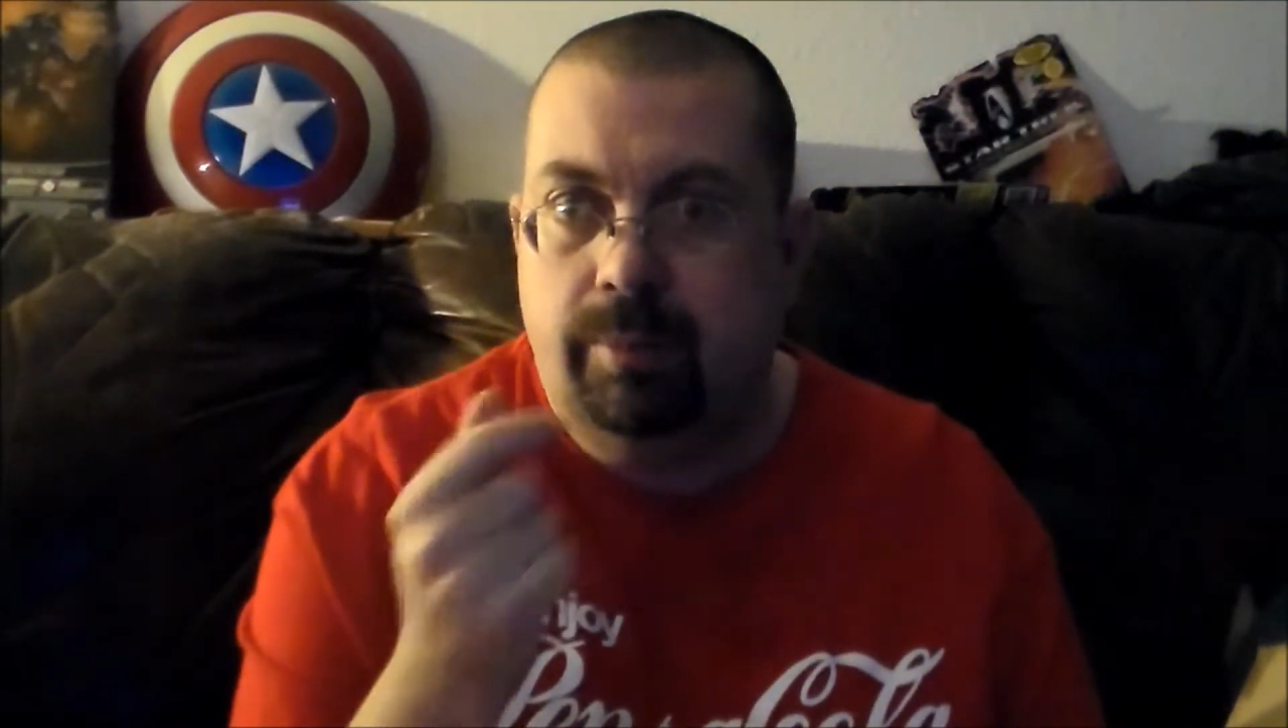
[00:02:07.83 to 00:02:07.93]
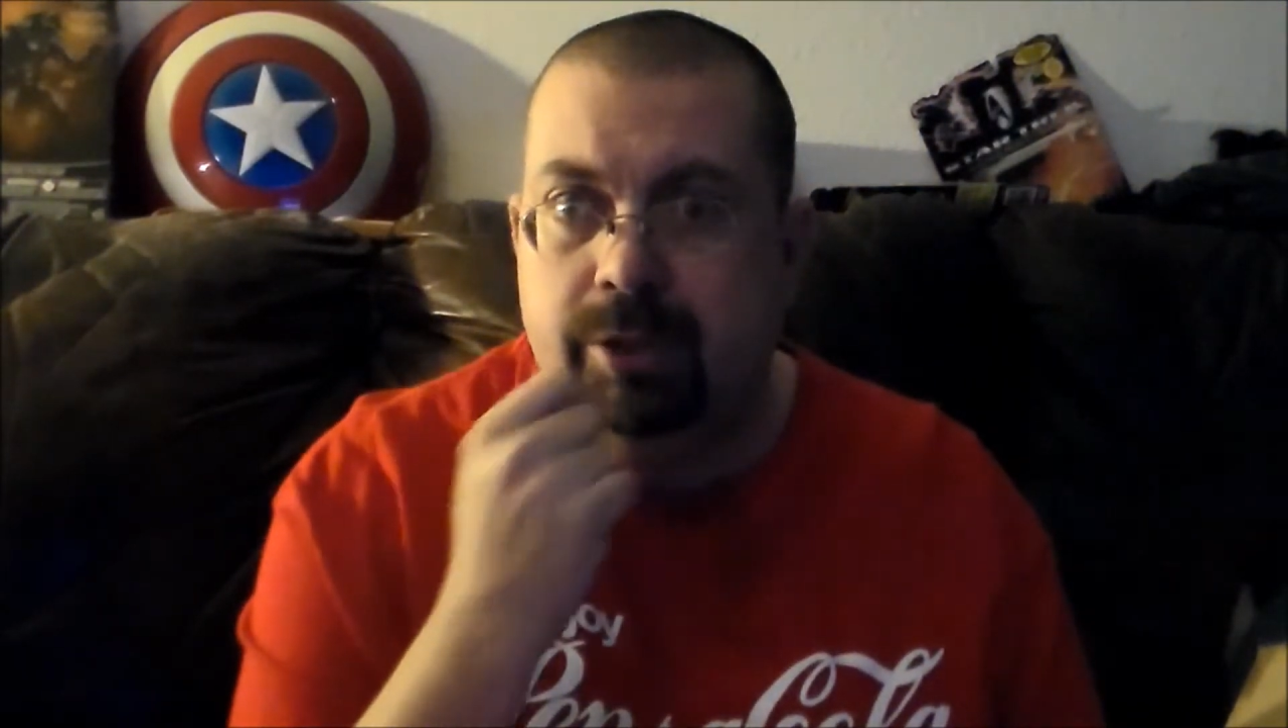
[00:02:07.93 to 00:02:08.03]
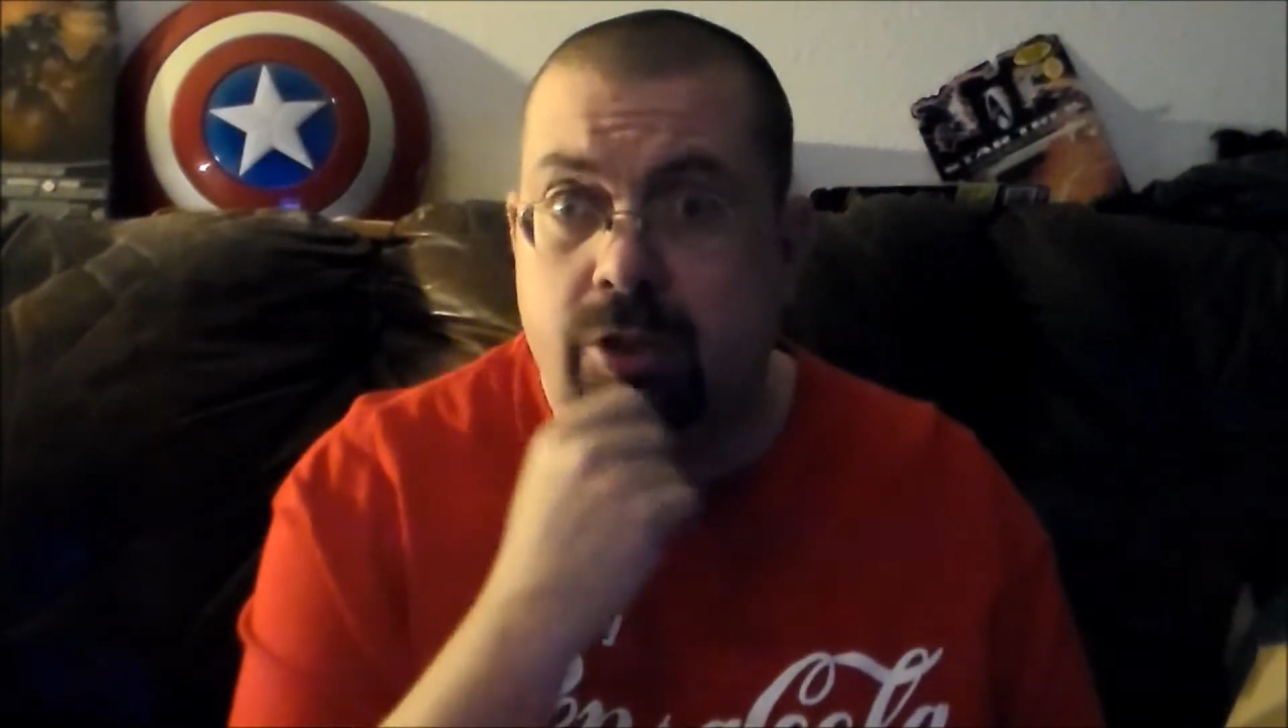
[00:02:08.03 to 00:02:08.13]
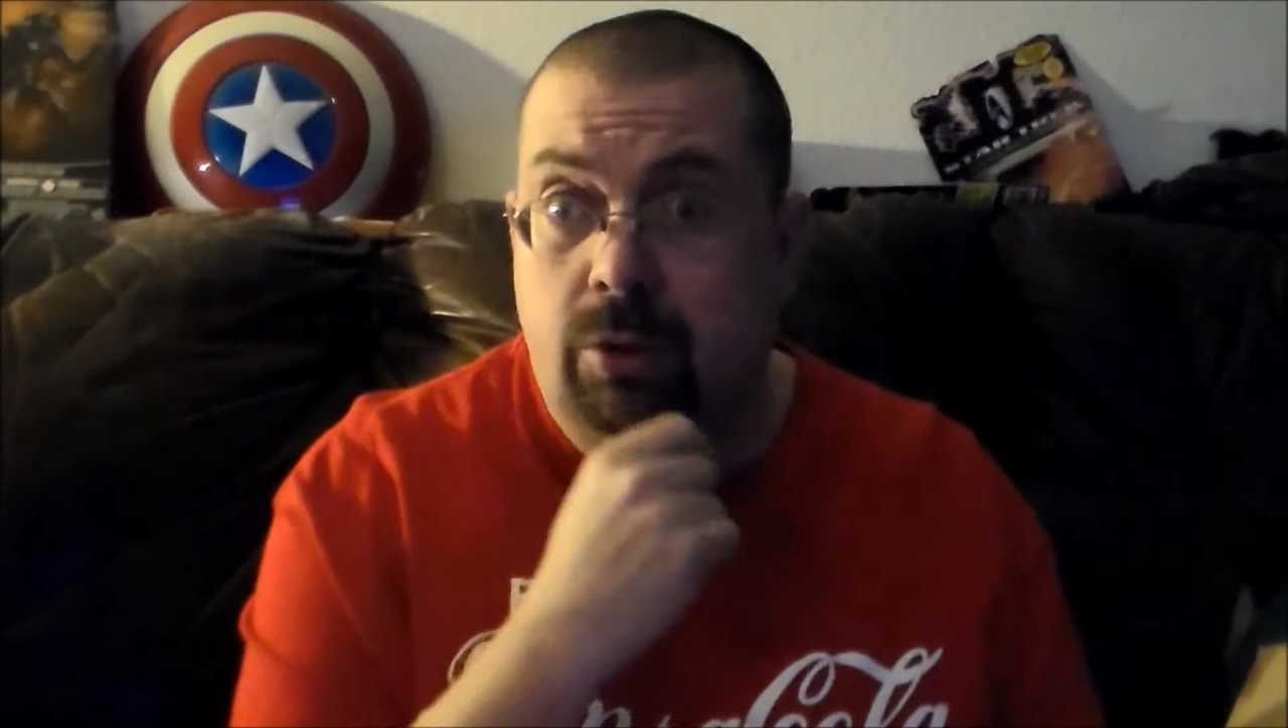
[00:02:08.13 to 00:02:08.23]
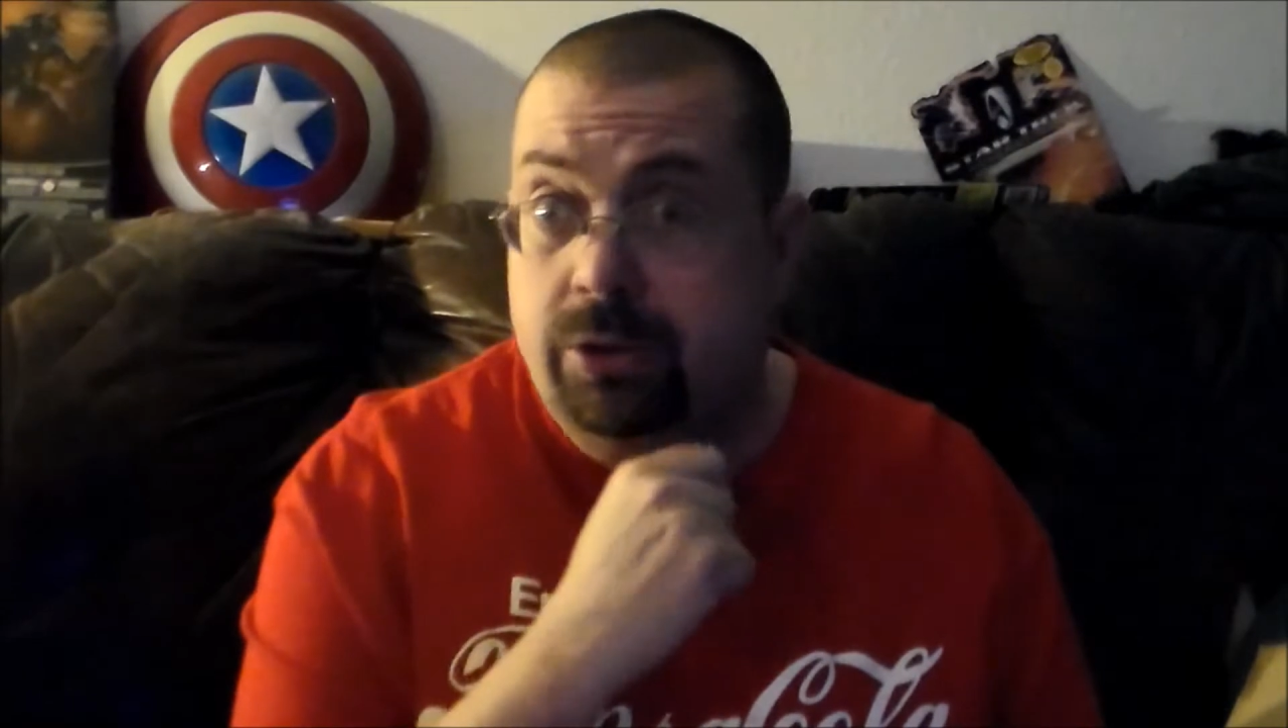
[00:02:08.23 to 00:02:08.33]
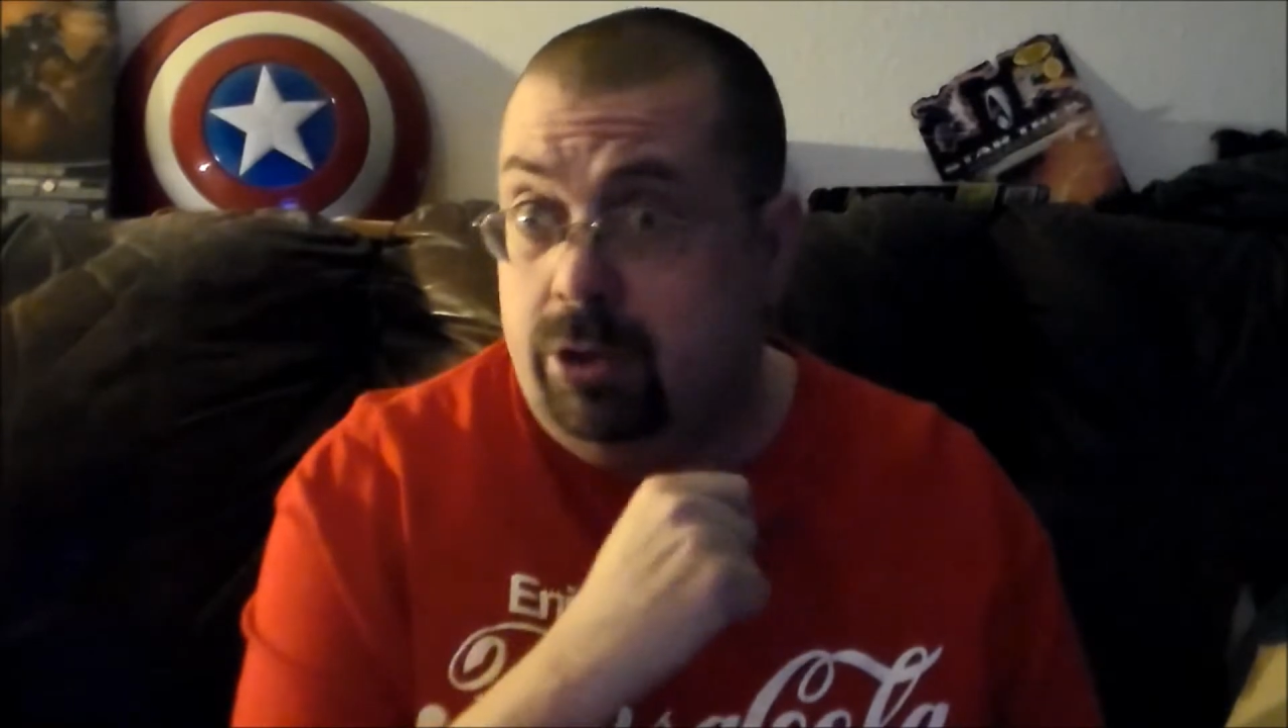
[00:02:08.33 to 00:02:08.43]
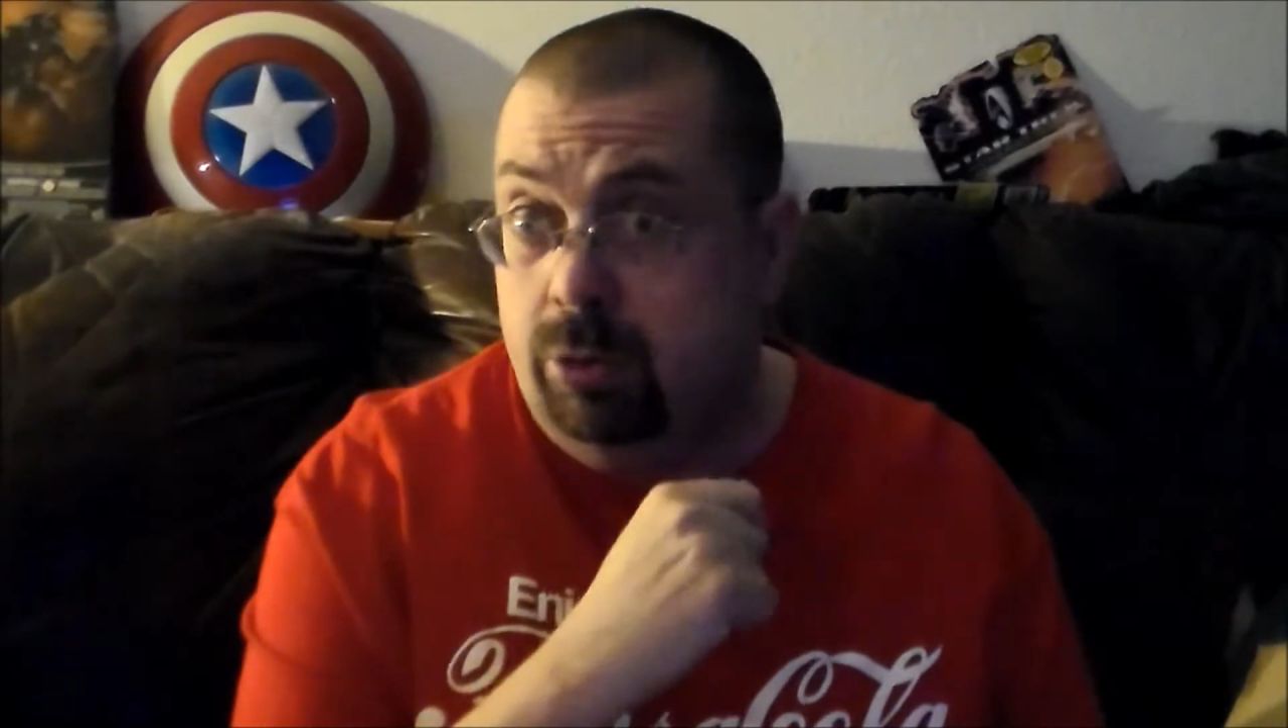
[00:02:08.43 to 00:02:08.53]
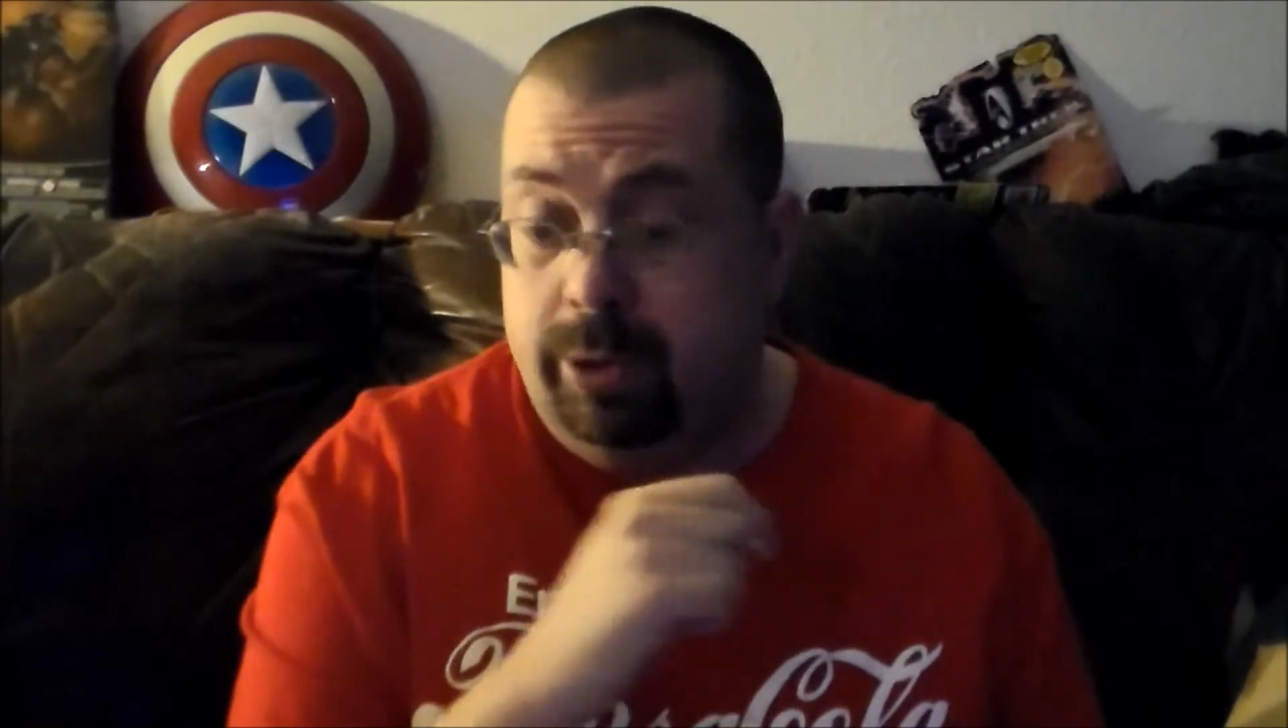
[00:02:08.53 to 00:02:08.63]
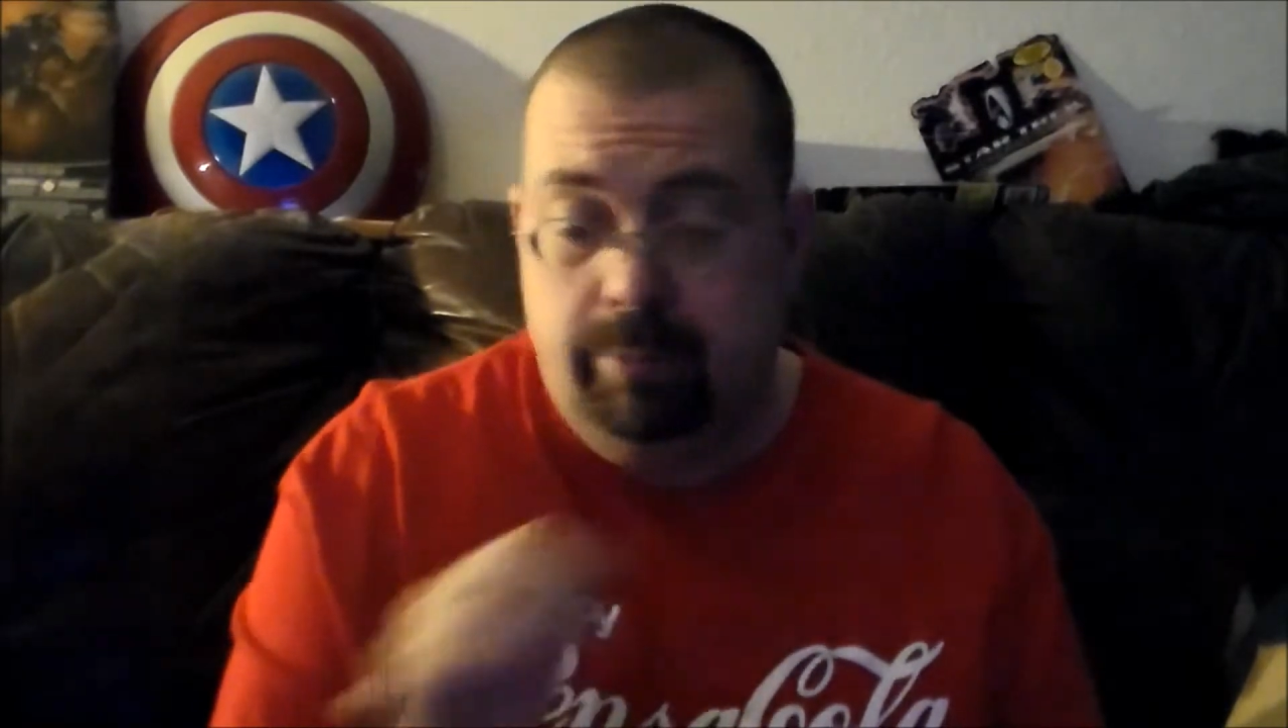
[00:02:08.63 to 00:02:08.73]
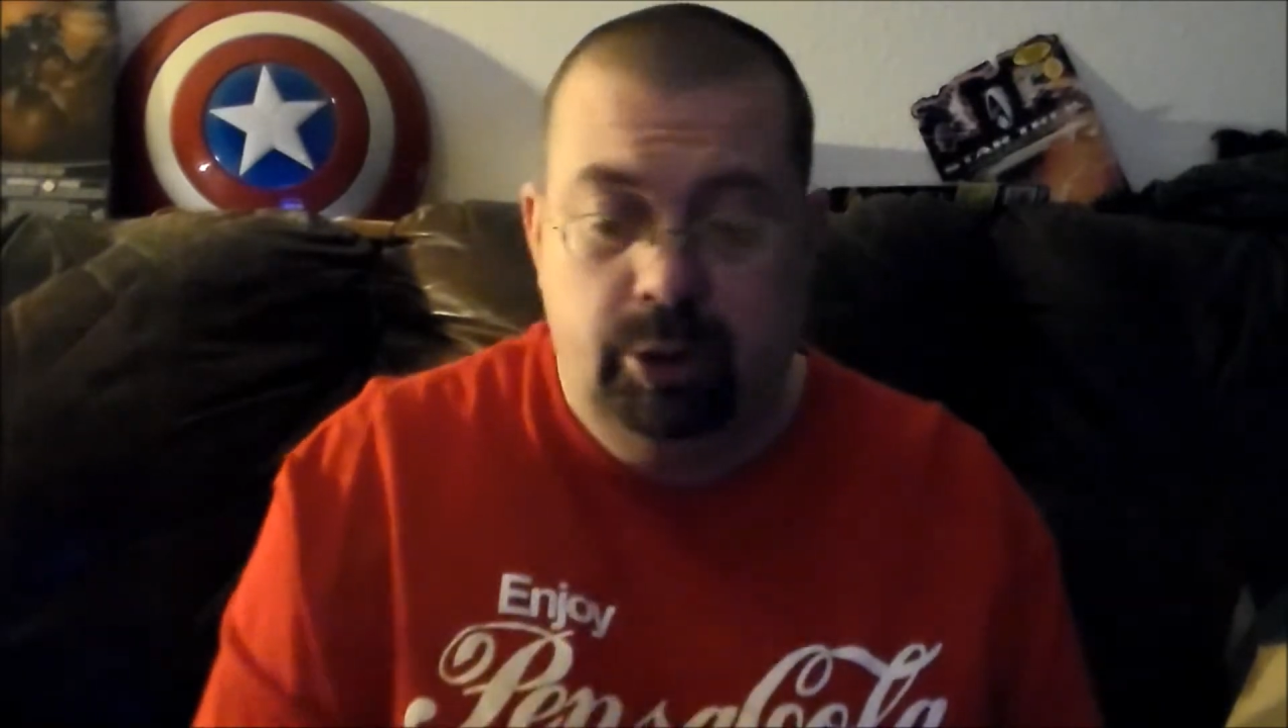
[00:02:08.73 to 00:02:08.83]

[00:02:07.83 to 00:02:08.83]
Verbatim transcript: Pensacola is the home of the